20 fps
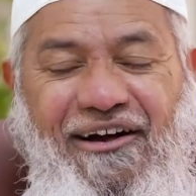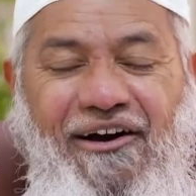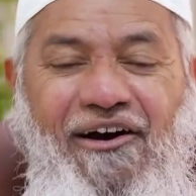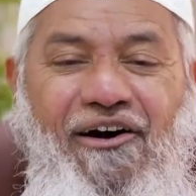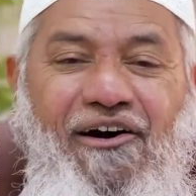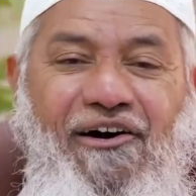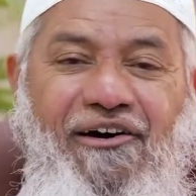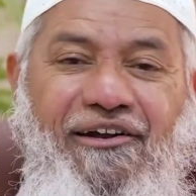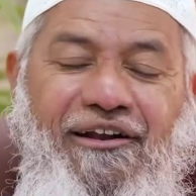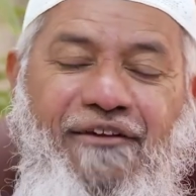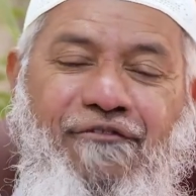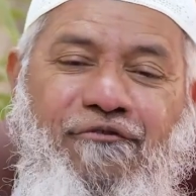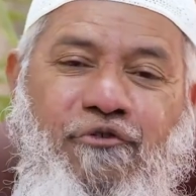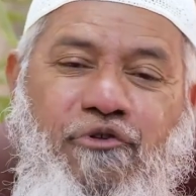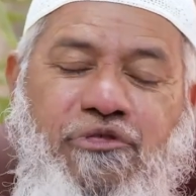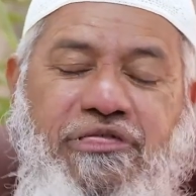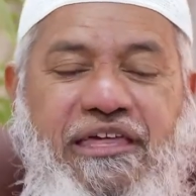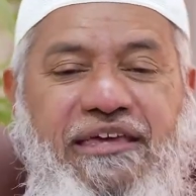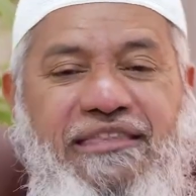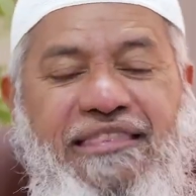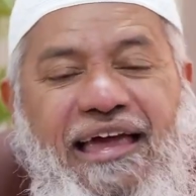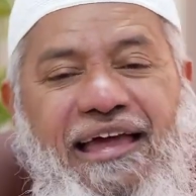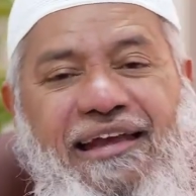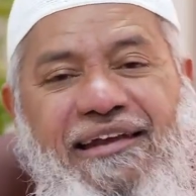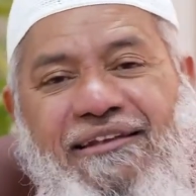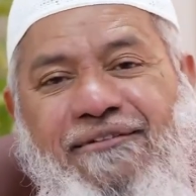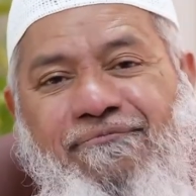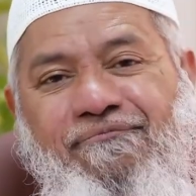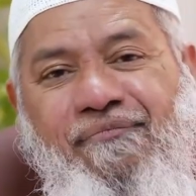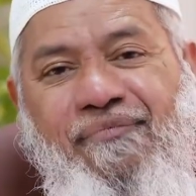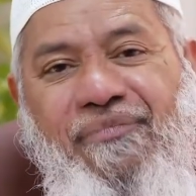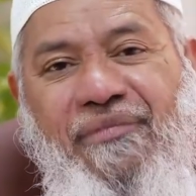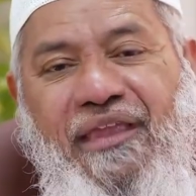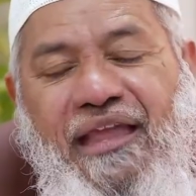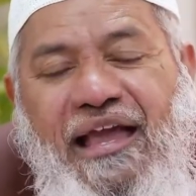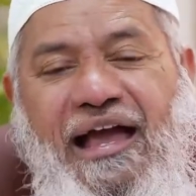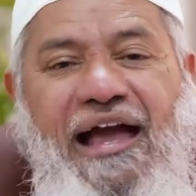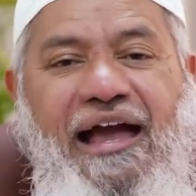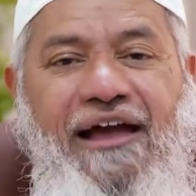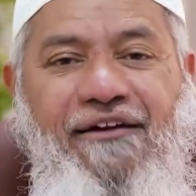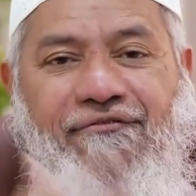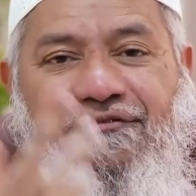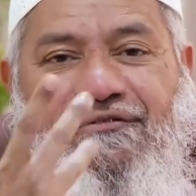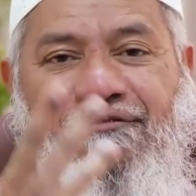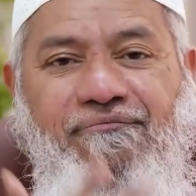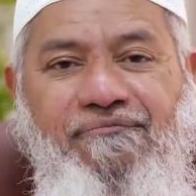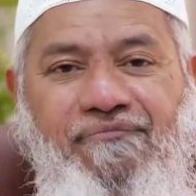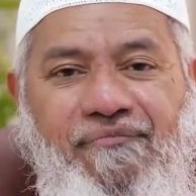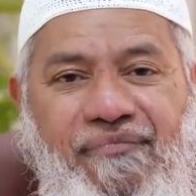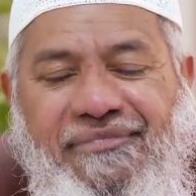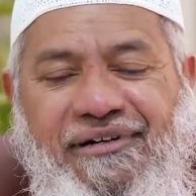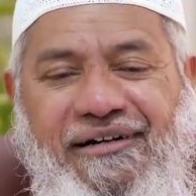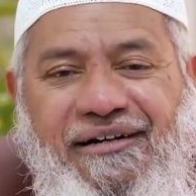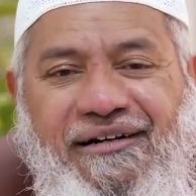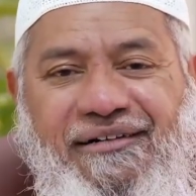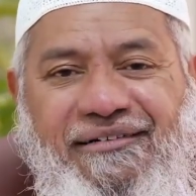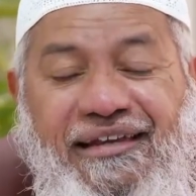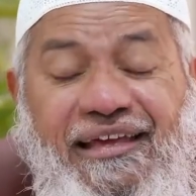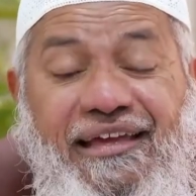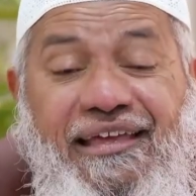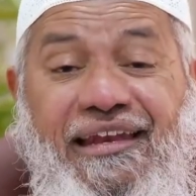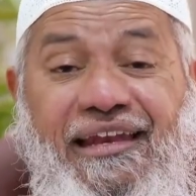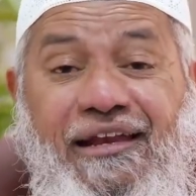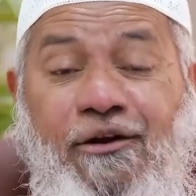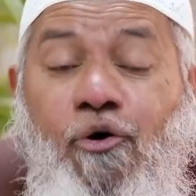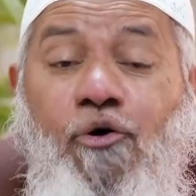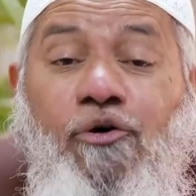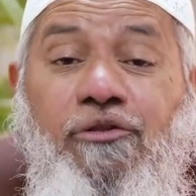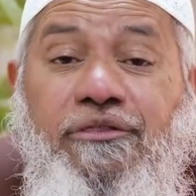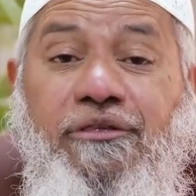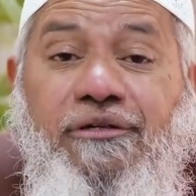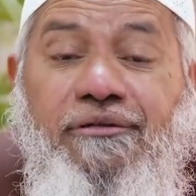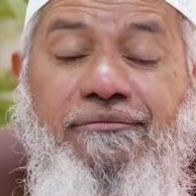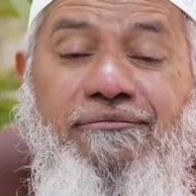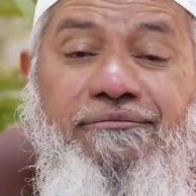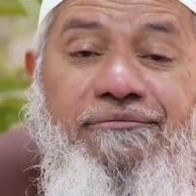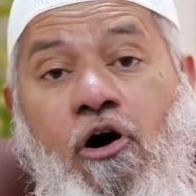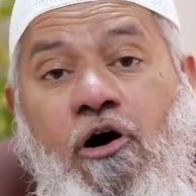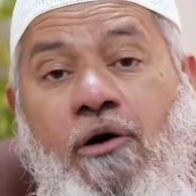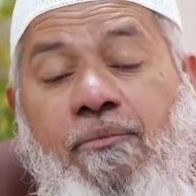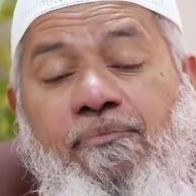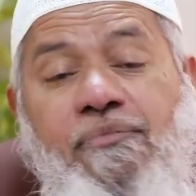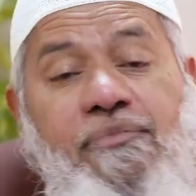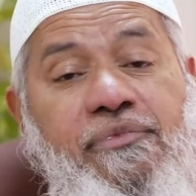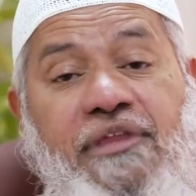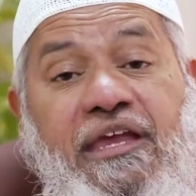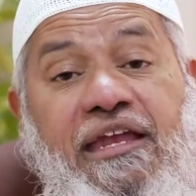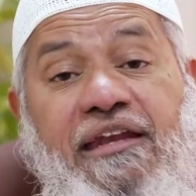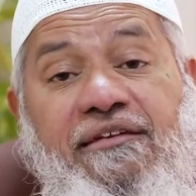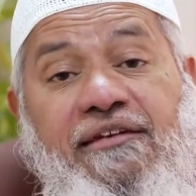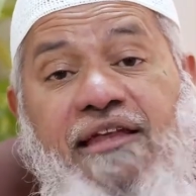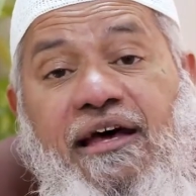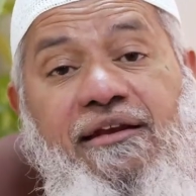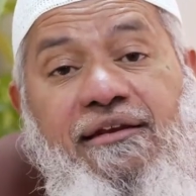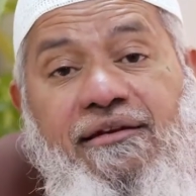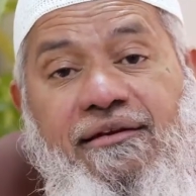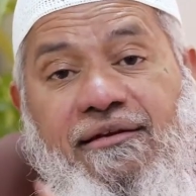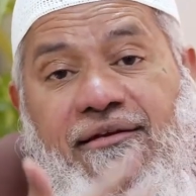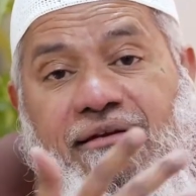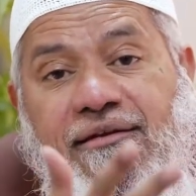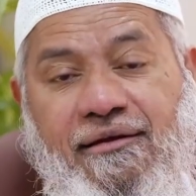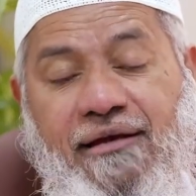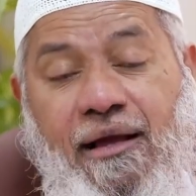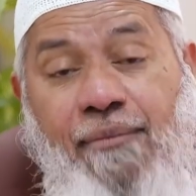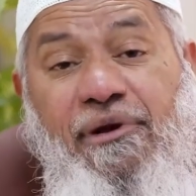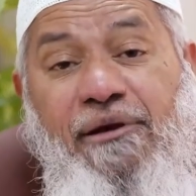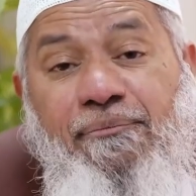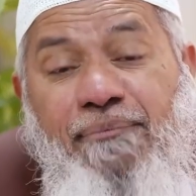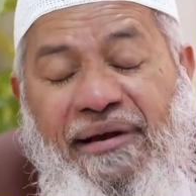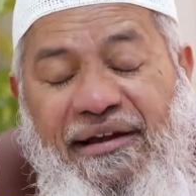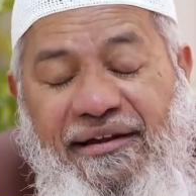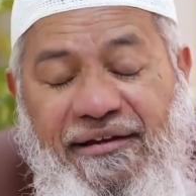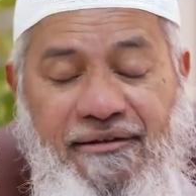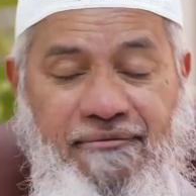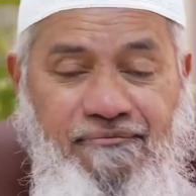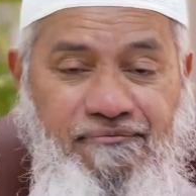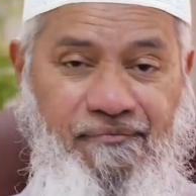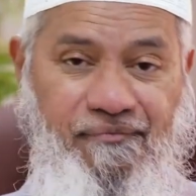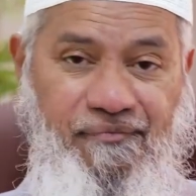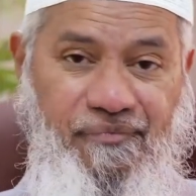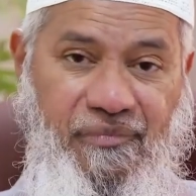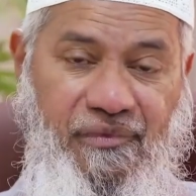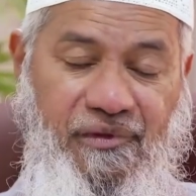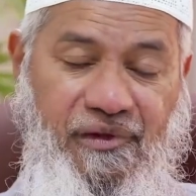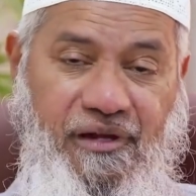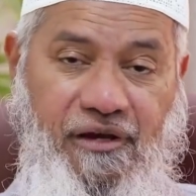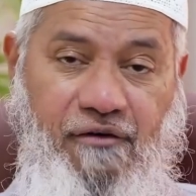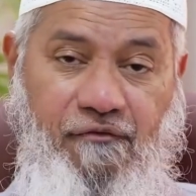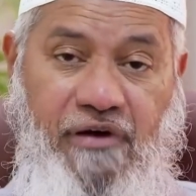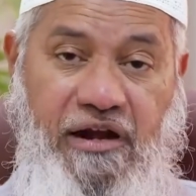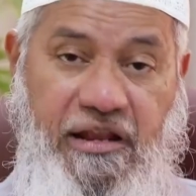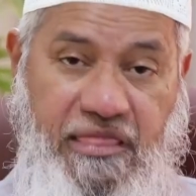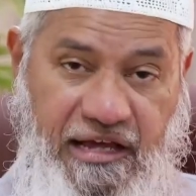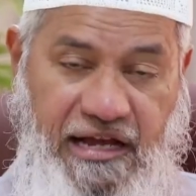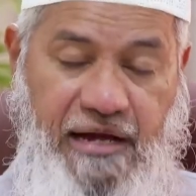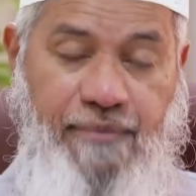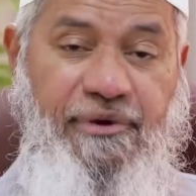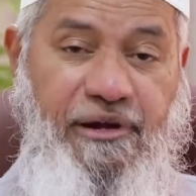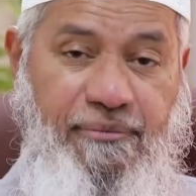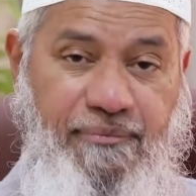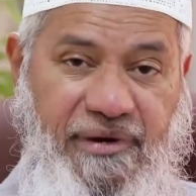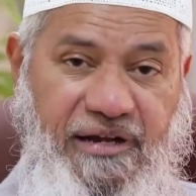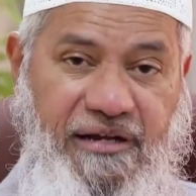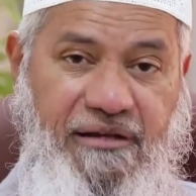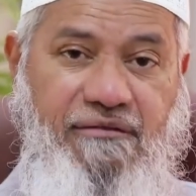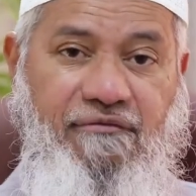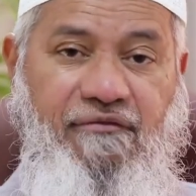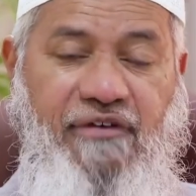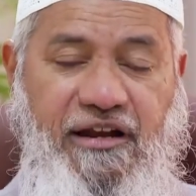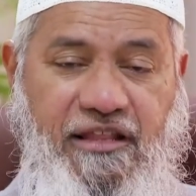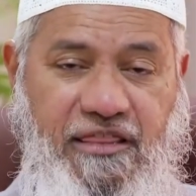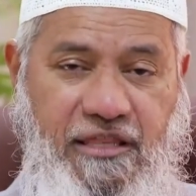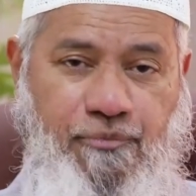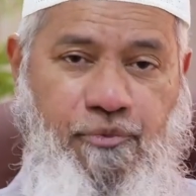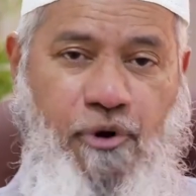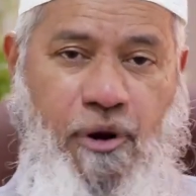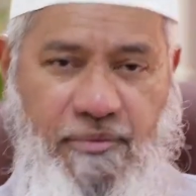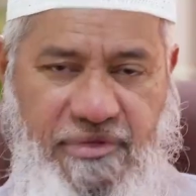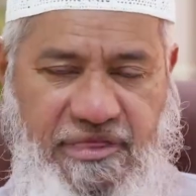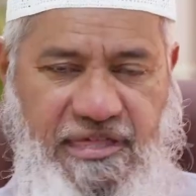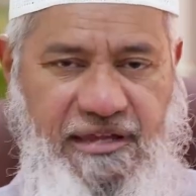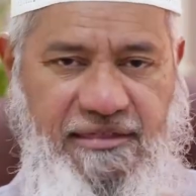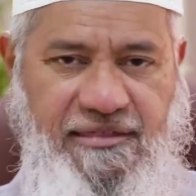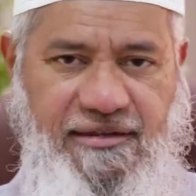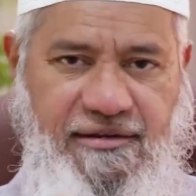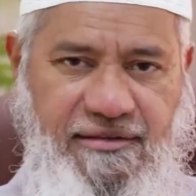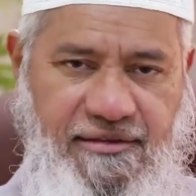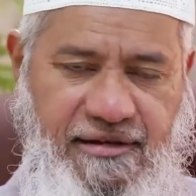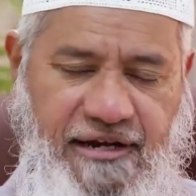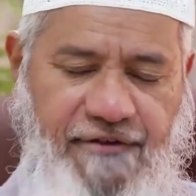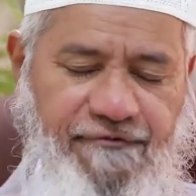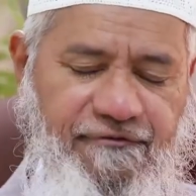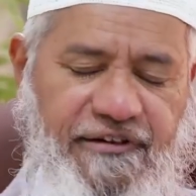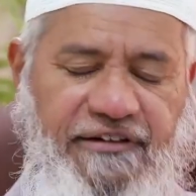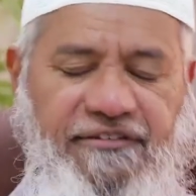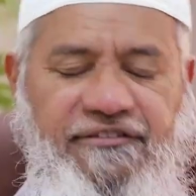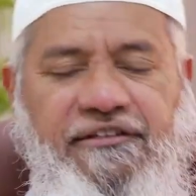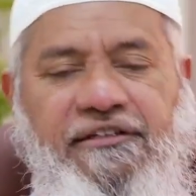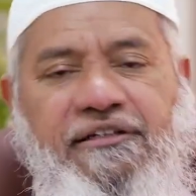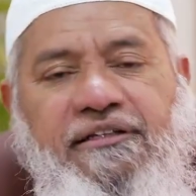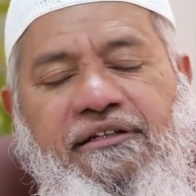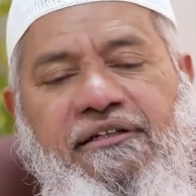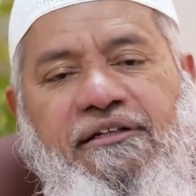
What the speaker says: Or if you say that I have taken an oath or done commitment. One is a commitment, one is a promise, there is a difference.